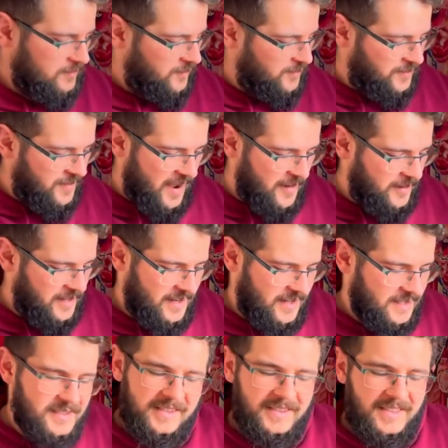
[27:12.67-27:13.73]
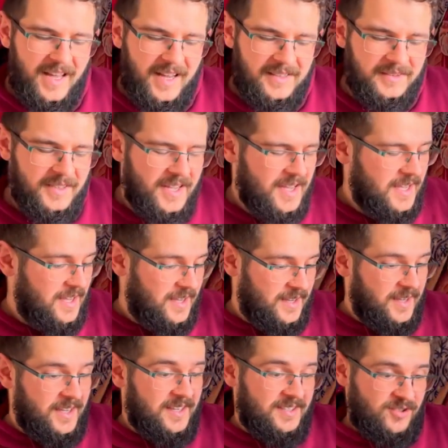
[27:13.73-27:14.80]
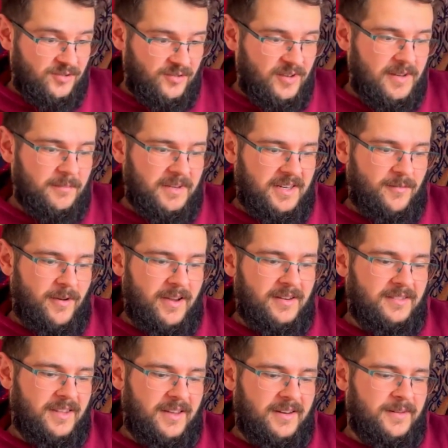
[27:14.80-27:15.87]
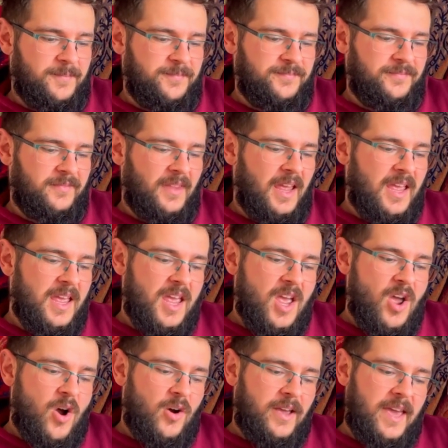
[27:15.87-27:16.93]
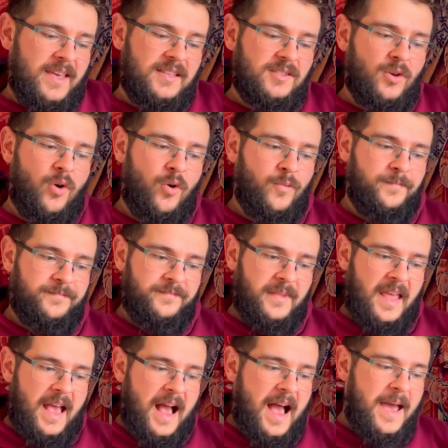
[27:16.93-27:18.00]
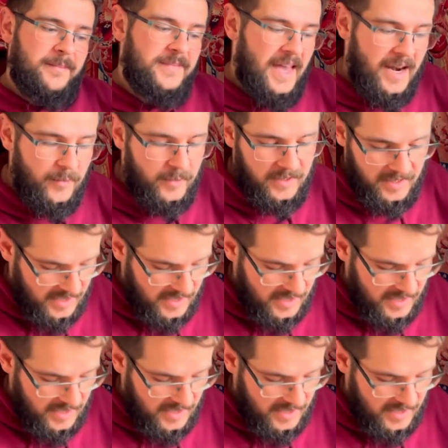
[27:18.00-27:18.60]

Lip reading: Very nicely done. Extremely well done. Okay, so I'm done with this